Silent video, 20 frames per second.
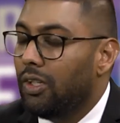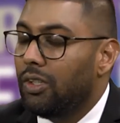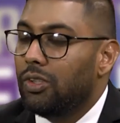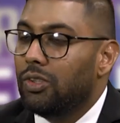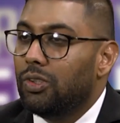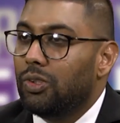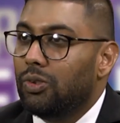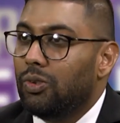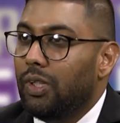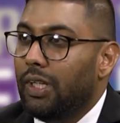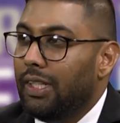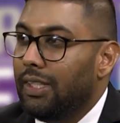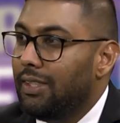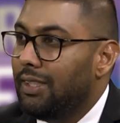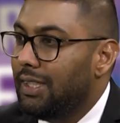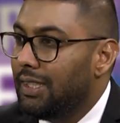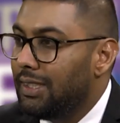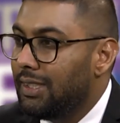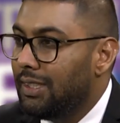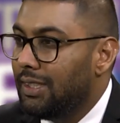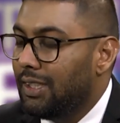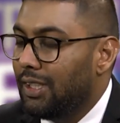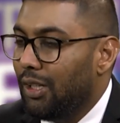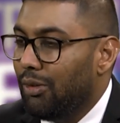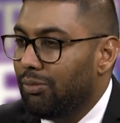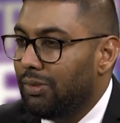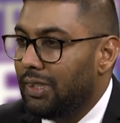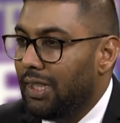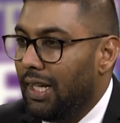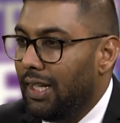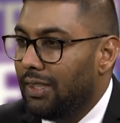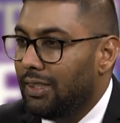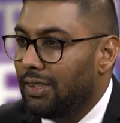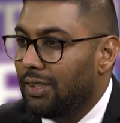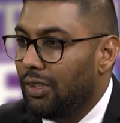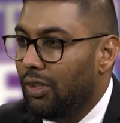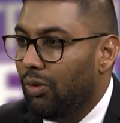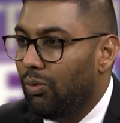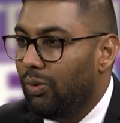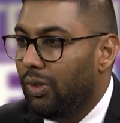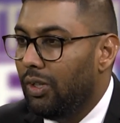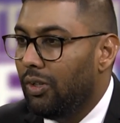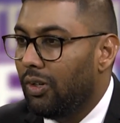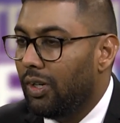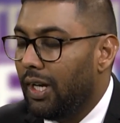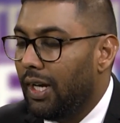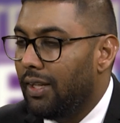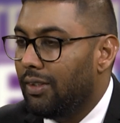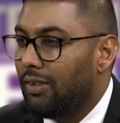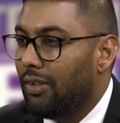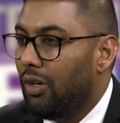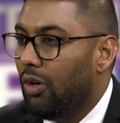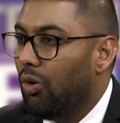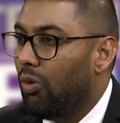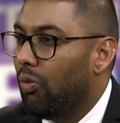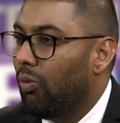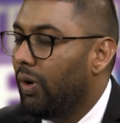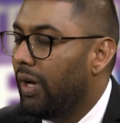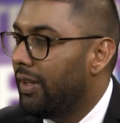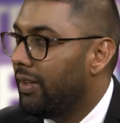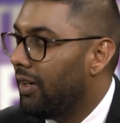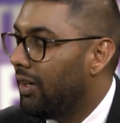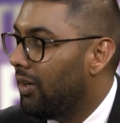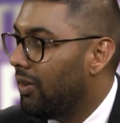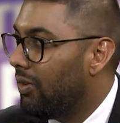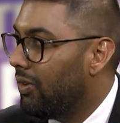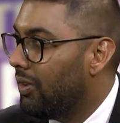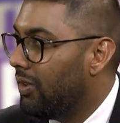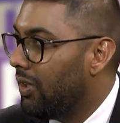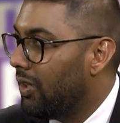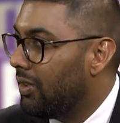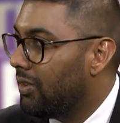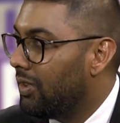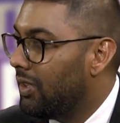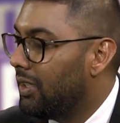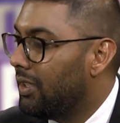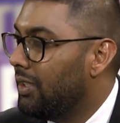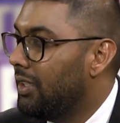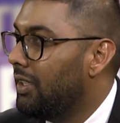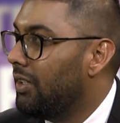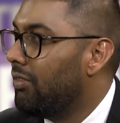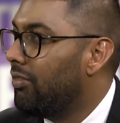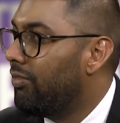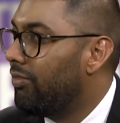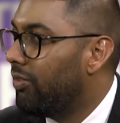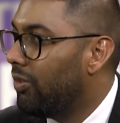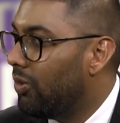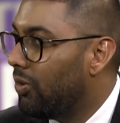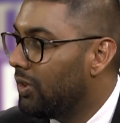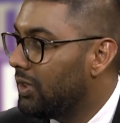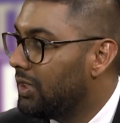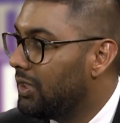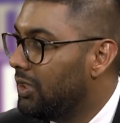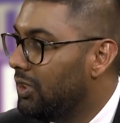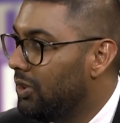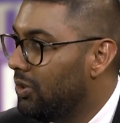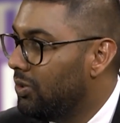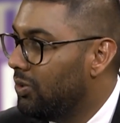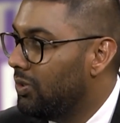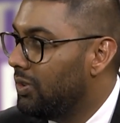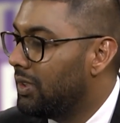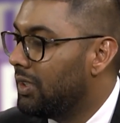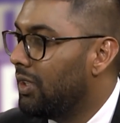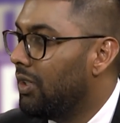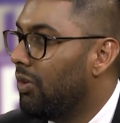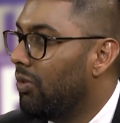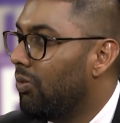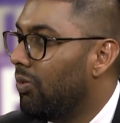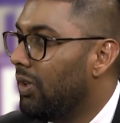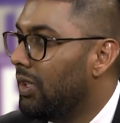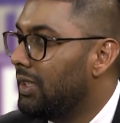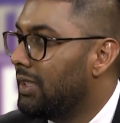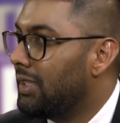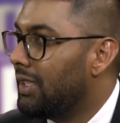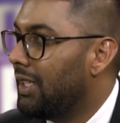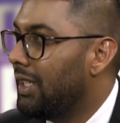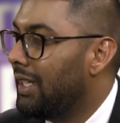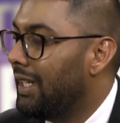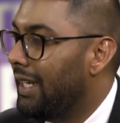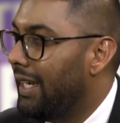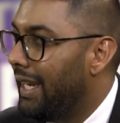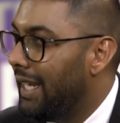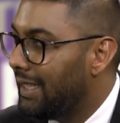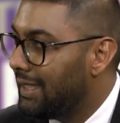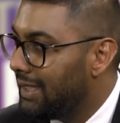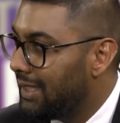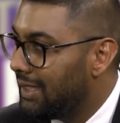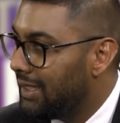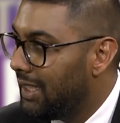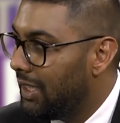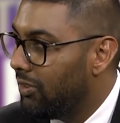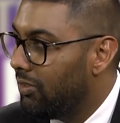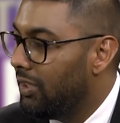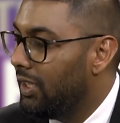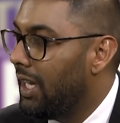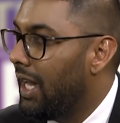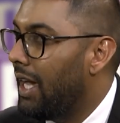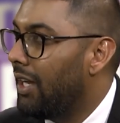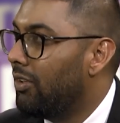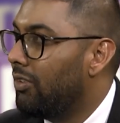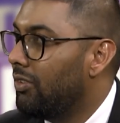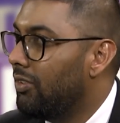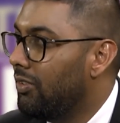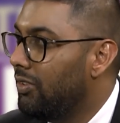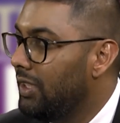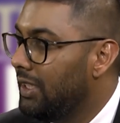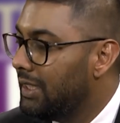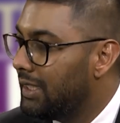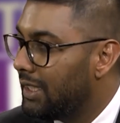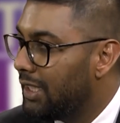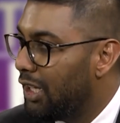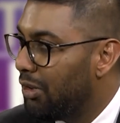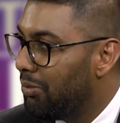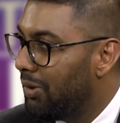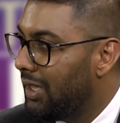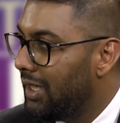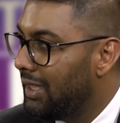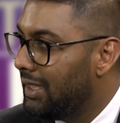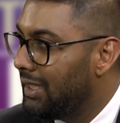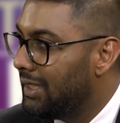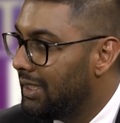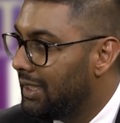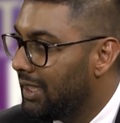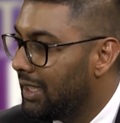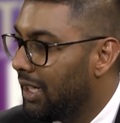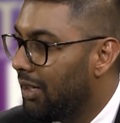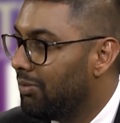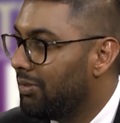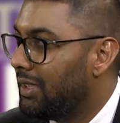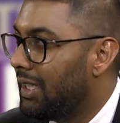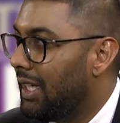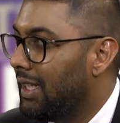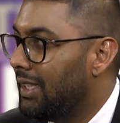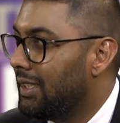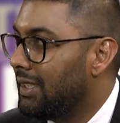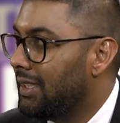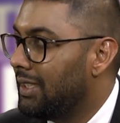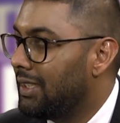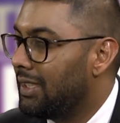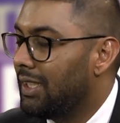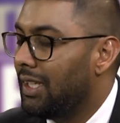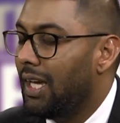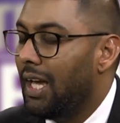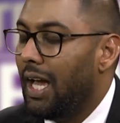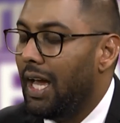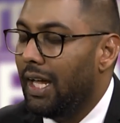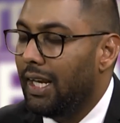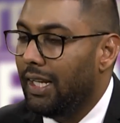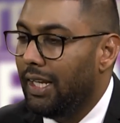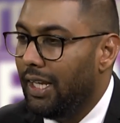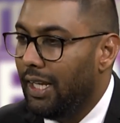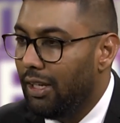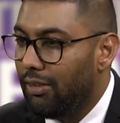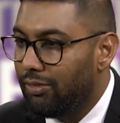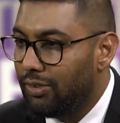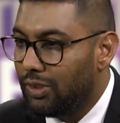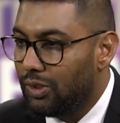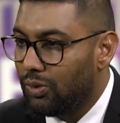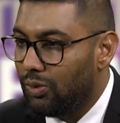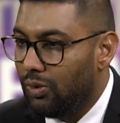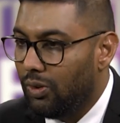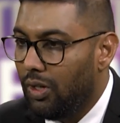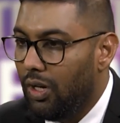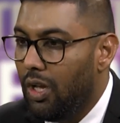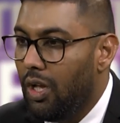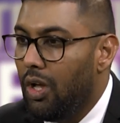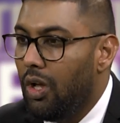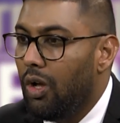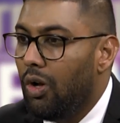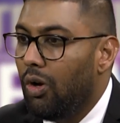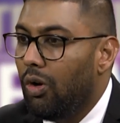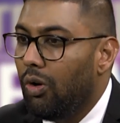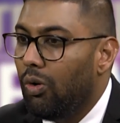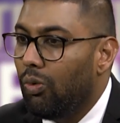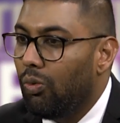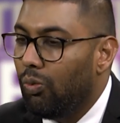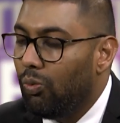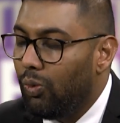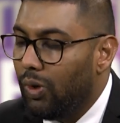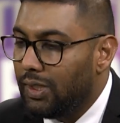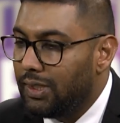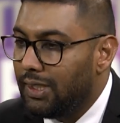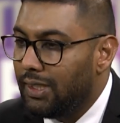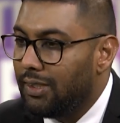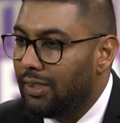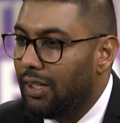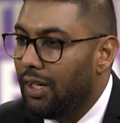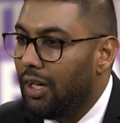So in this circumstance, we look at whether or not the force used was necessary and reasonable in the circumstances, and if so, was it